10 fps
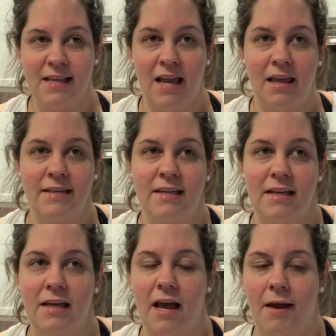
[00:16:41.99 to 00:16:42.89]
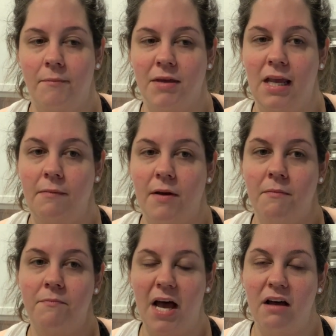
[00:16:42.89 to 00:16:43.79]
I like to keep
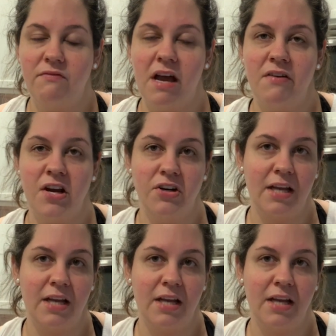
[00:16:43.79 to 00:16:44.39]
about 500